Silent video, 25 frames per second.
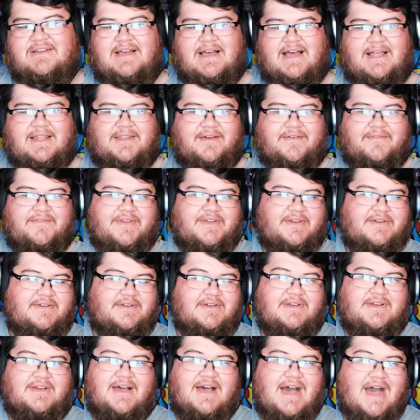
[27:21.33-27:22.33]
I love you.
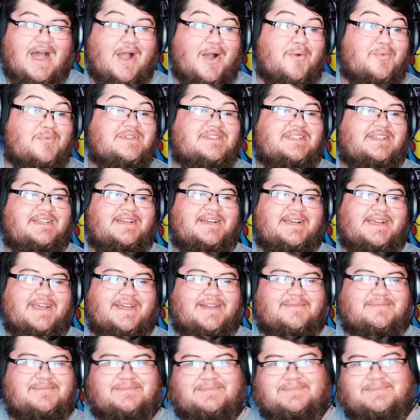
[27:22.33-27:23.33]
I will see you
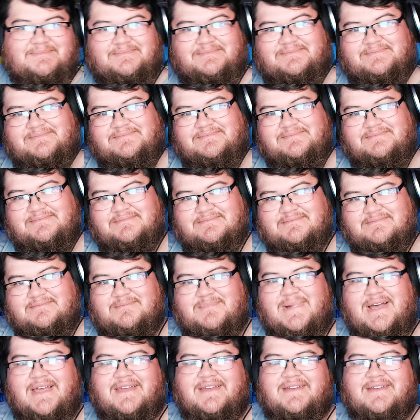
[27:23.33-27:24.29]
again. Bye.